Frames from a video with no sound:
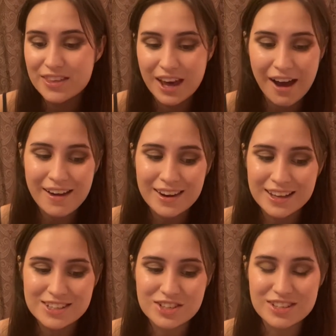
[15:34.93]
that
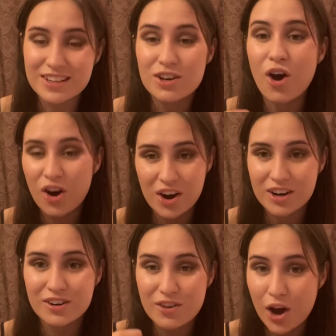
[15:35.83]
it's just it's hard
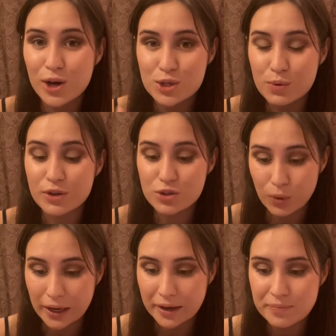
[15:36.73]
not to enjoy
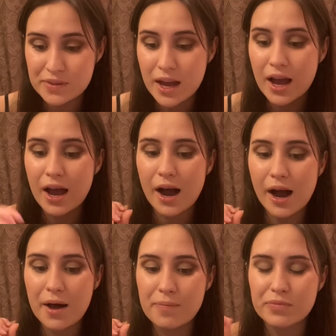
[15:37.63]
it.
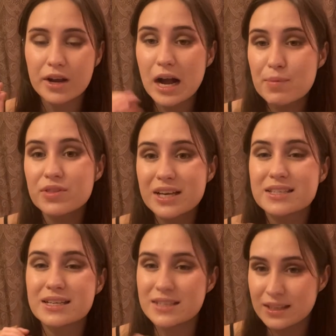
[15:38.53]
Um, a couple things I
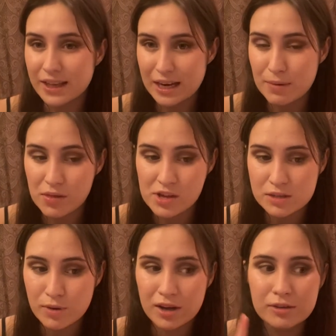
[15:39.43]
didn't like about this
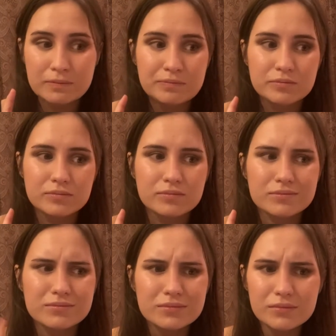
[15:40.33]
book.
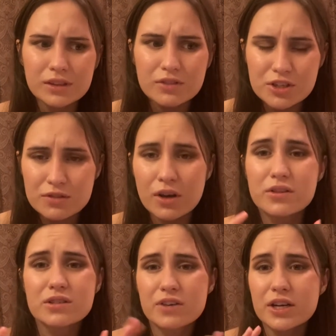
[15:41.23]
First of all,
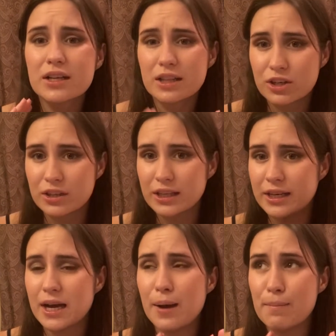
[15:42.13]
there's very clearly
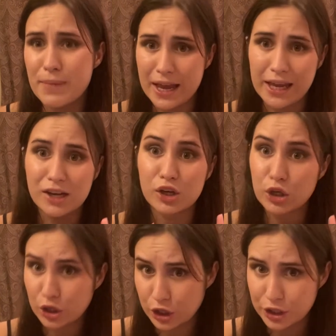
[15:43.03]
like a main
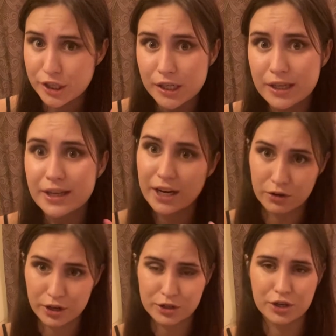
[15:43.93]
good
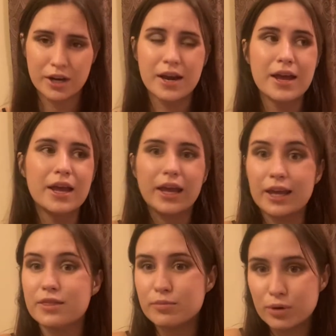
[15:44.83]
character
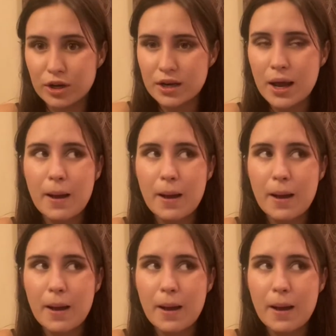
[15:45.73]
in the book,